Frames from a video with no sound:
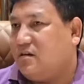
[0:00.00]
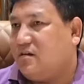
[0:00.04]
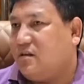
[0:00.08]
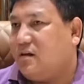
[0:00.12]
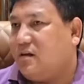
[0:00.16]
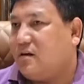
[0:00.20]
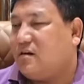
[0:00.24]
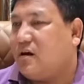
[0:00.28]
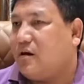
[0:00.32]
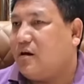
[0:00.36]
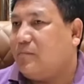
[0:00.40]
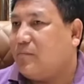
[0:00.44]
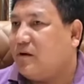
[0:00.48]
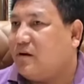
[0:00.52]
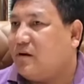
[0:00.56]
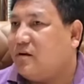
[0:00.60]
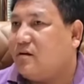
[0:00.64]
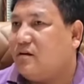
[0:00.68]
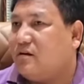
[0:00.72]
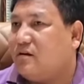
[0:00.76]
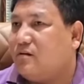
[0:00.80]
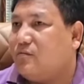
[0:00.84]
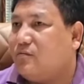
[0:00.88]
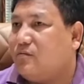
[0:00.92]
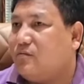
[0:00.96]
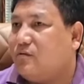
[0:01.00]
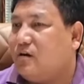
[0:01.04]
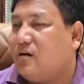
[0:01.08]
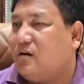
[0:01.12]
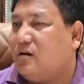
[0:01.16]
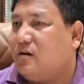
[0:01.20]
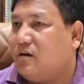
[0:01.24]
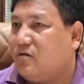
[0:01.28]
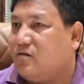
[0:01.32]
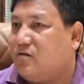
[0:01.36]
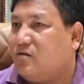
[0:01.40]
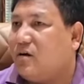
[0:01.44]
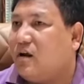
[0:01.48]
that happened in
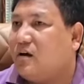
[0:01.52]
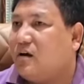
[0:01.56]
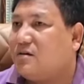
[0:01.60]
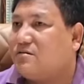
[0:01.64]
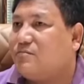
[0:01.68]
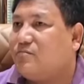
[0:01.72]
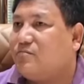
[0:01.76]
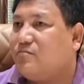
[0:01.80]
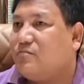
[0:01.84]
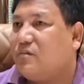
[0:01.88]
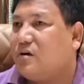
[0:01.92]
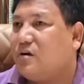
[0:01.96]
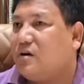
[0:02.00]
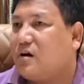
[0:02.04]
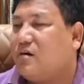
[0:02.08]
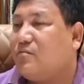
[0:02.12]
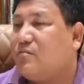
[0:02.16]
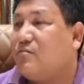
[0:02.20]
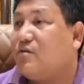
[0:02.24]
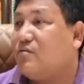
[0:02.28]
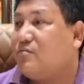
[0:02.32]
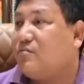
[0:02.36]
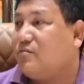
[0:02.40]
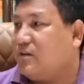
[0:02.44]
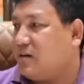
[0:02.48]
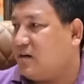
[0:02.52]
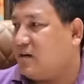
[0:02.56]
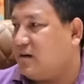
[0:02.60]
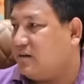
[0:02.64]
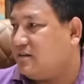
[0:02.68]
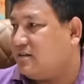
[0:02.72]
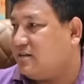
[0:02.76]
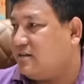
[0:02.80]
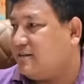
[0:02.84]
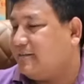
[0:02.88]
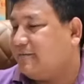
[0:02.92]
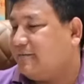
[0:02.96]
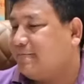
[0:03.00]
the last couple of
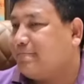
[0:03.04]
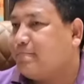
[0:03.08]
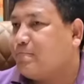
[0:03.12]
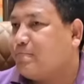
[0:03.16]
decades.